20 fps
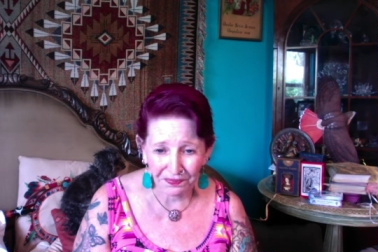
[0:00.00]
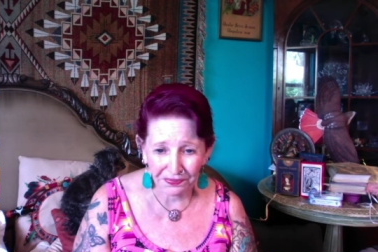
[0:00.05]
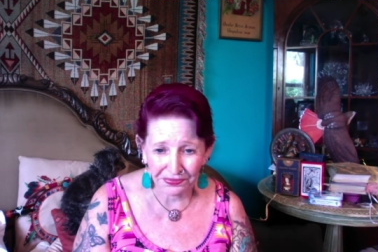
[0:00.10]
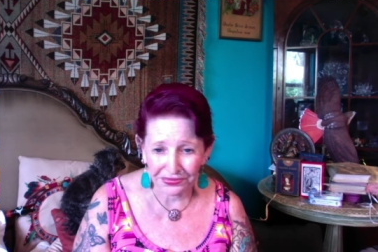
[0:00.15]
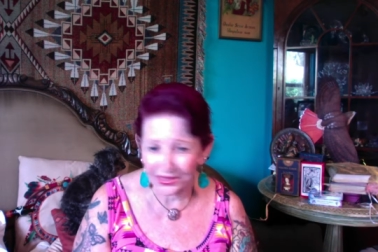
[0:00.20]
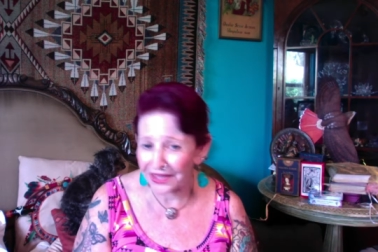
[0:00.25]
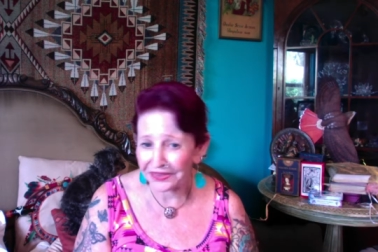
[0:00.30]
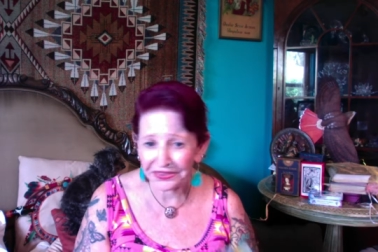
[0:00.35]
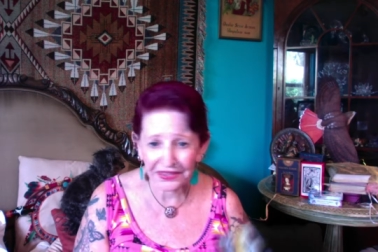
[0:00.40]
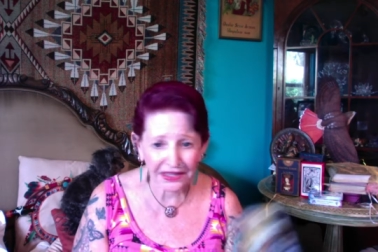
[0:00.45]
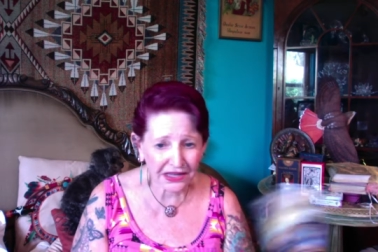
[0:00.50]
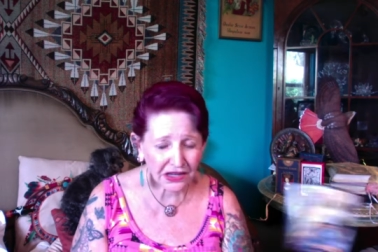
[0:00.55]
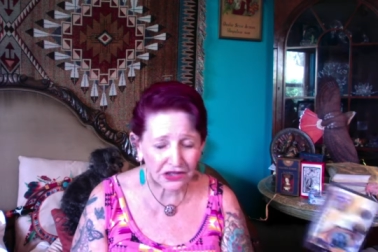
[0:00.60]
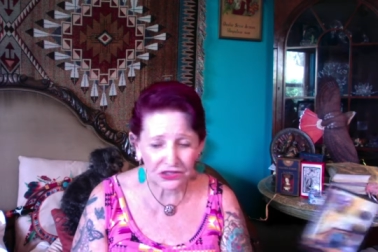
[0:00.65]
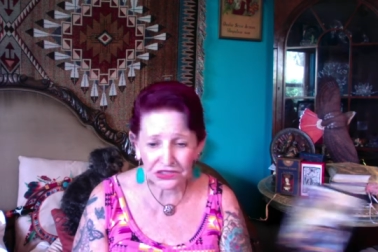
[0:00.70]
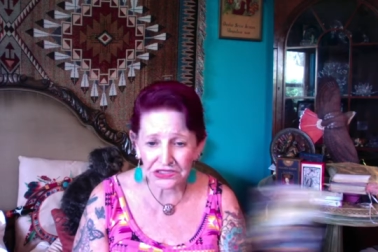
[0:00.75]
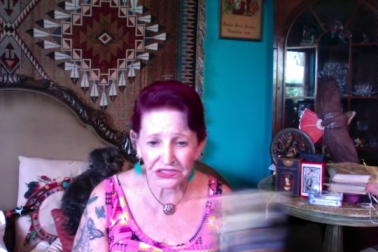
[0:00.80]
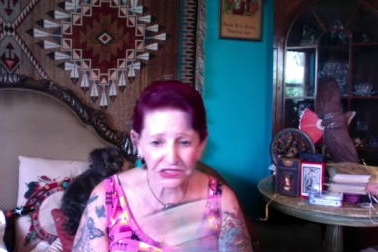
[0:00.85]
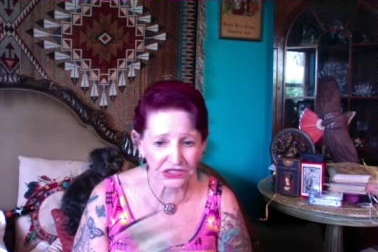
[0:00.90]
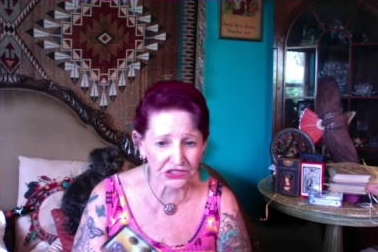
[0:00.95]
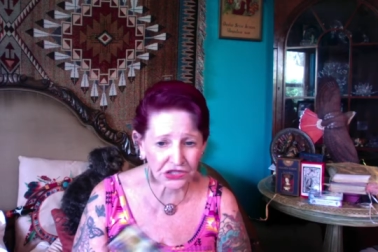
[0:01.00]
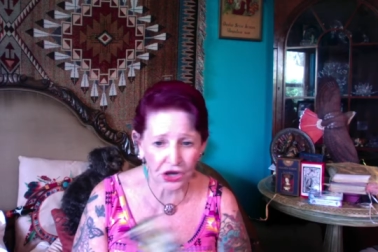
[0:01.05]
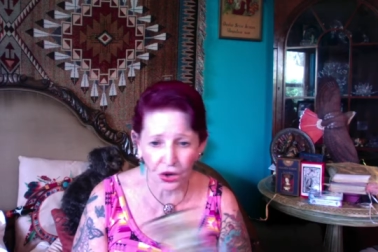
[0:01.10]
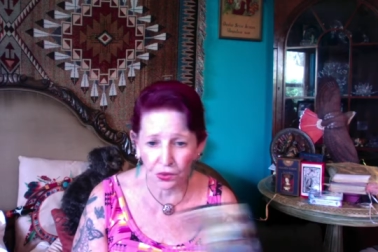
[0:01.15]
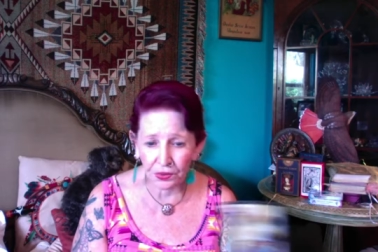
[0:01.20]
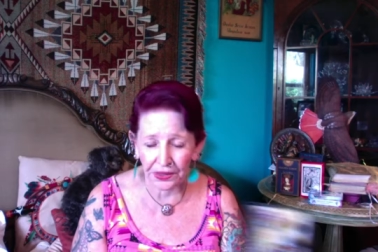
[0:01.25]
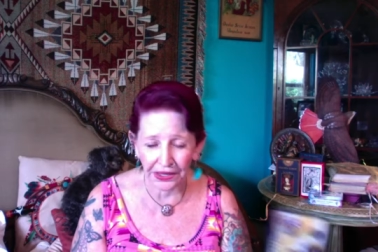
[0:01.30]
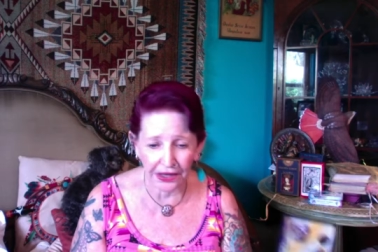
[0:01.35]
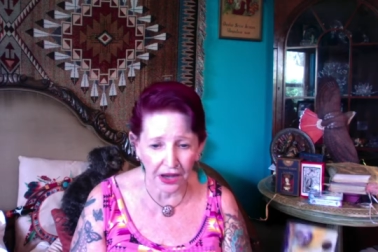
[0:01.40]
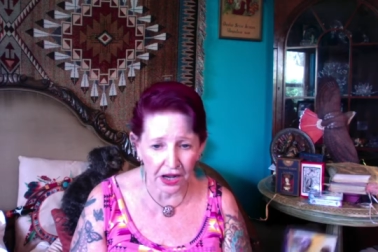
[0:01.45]
Nothing else is
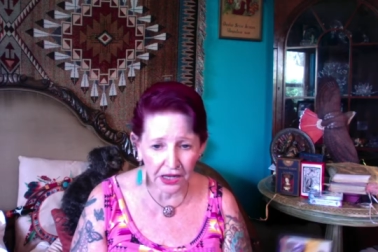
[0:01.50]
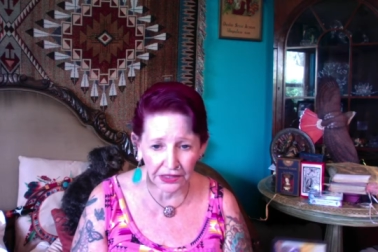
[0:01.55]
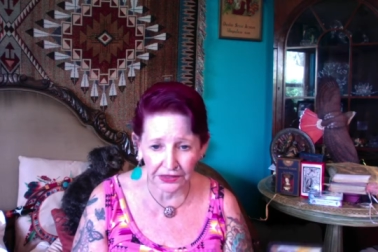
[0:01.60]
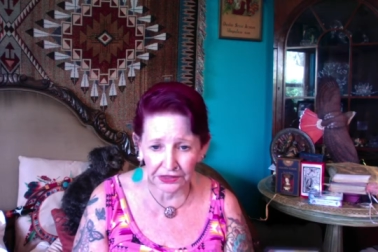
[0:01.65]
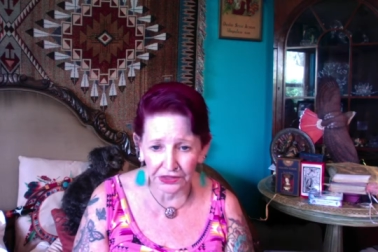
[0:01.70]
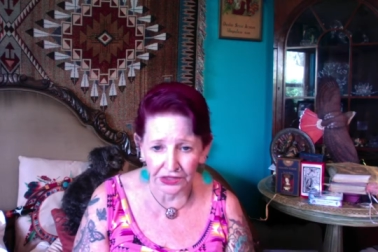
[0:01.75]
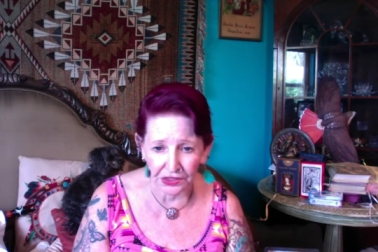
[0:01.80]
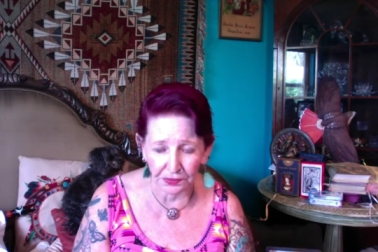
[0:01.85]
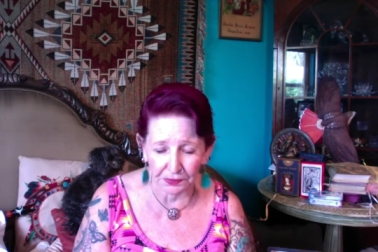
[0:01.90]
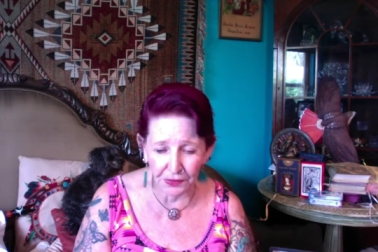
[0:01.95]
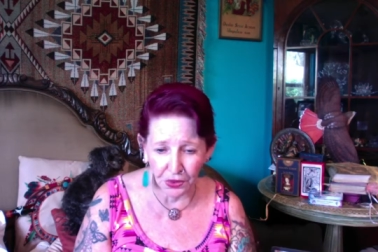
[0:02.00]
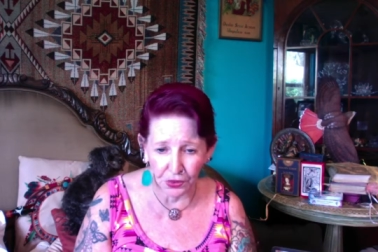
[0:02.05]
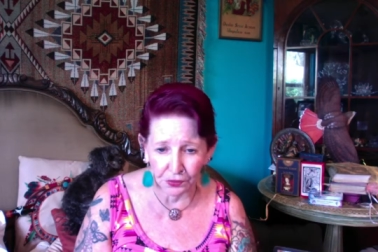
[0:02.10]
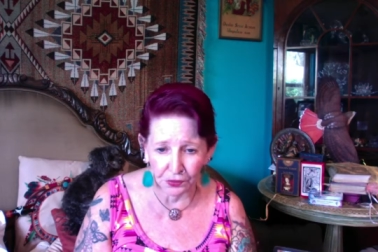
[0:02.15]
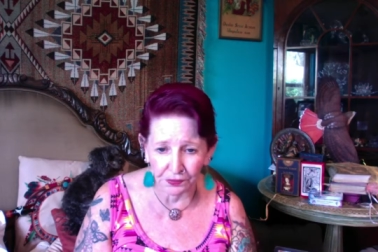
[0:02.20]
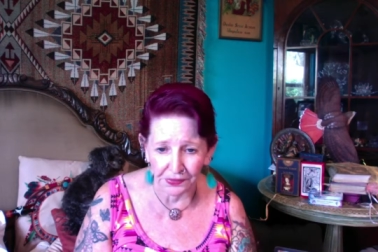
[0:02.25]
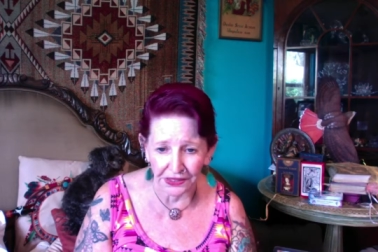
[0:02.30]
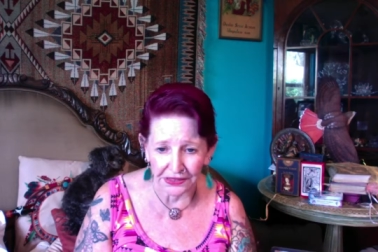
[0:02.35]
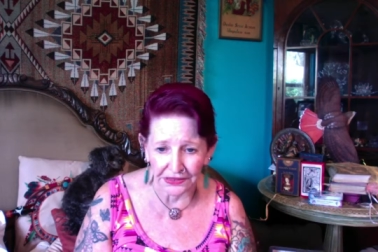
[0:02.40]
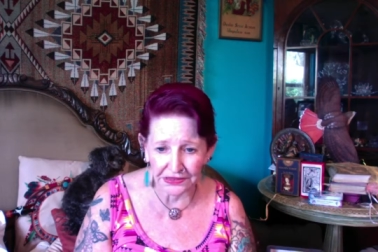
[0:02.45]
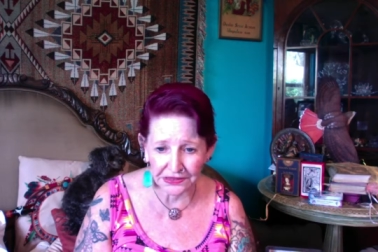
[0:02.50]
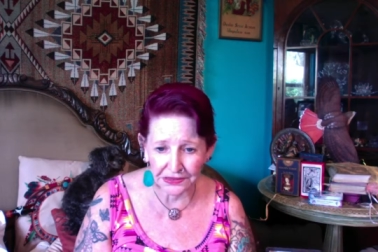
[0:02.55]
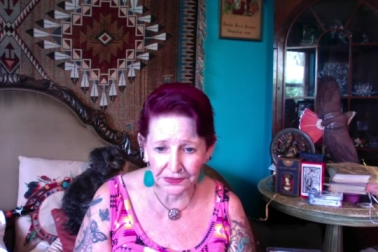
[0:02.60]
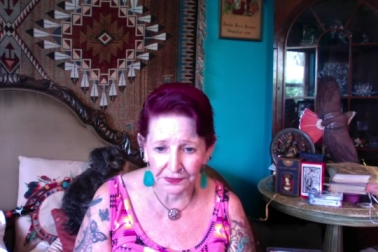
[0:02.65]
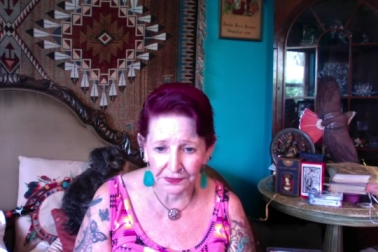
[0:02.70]
going on at the moment.